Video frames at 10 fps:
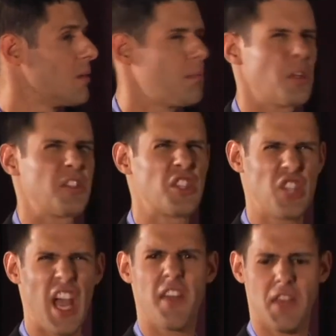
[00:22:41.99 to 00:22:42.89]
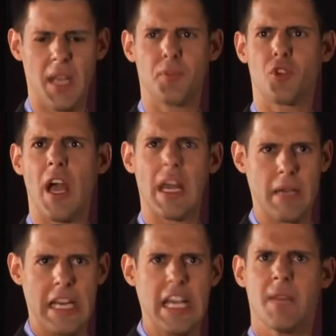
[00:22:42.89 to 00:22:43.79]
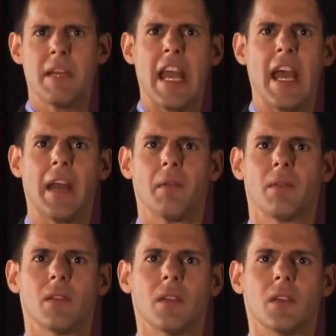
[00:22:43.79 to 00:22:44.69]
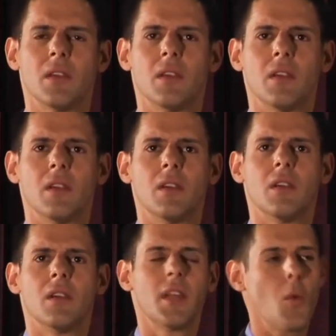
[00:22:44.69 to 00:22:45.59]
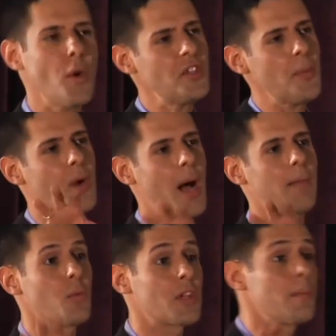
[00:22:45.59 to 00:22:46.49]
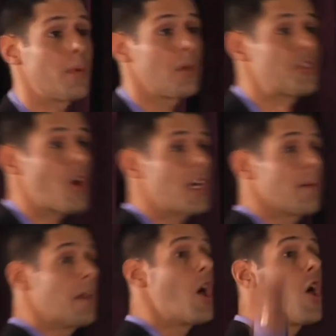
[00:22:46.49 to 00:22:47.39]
Bully says, yeah, and if he keeps crying, I'm going to hit him again. Now, what's the problem with the bully's argument?